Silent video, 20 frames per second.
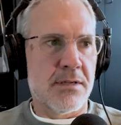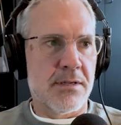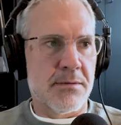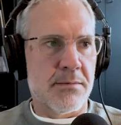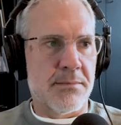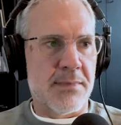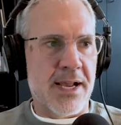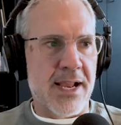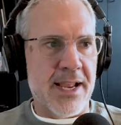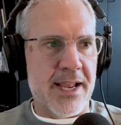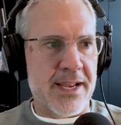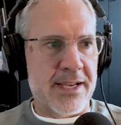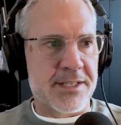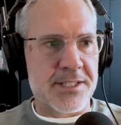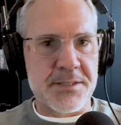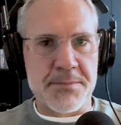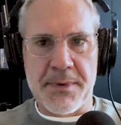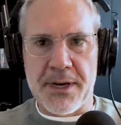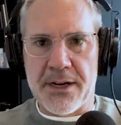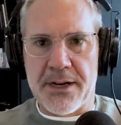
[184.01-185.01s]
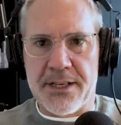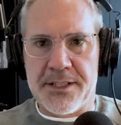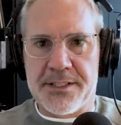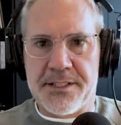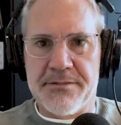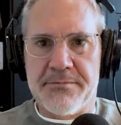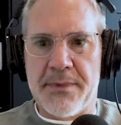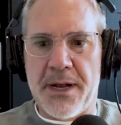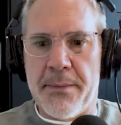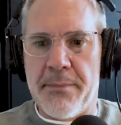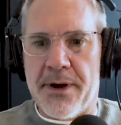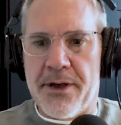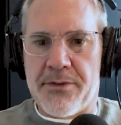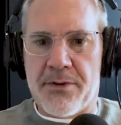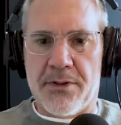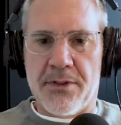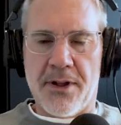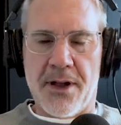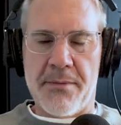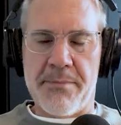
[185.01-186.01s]
my experience of my
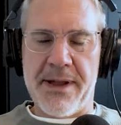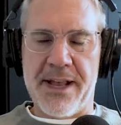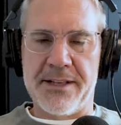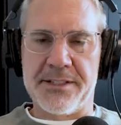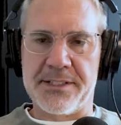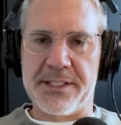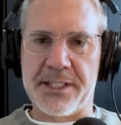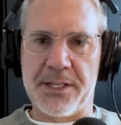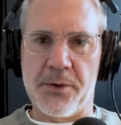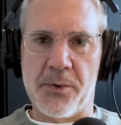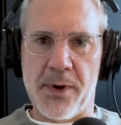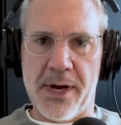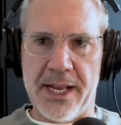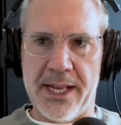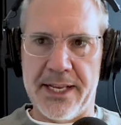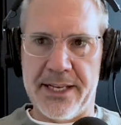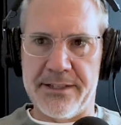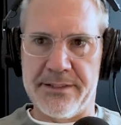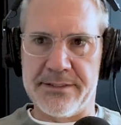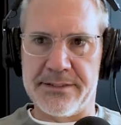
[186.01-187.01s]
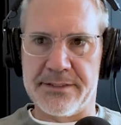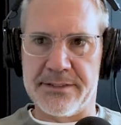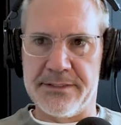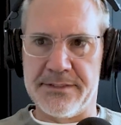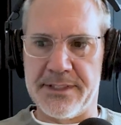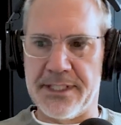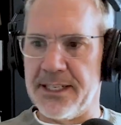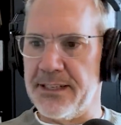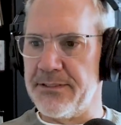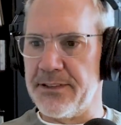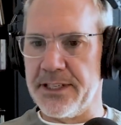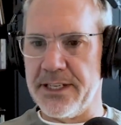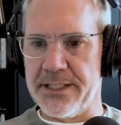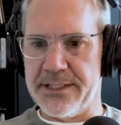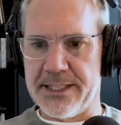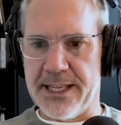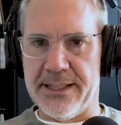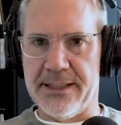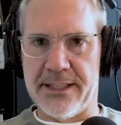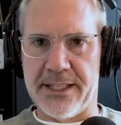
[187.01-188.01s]
mother-in-law passing away very, very
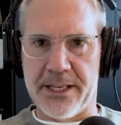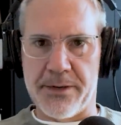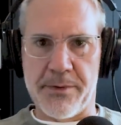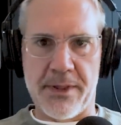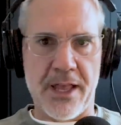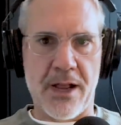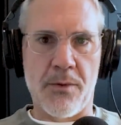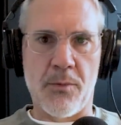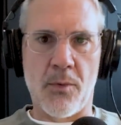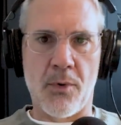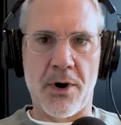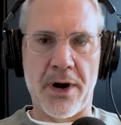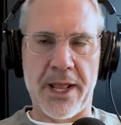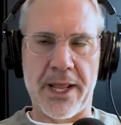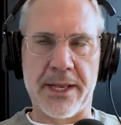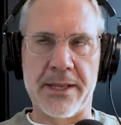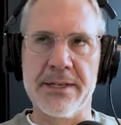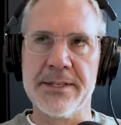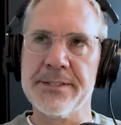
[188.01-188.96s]
suddenly without warning.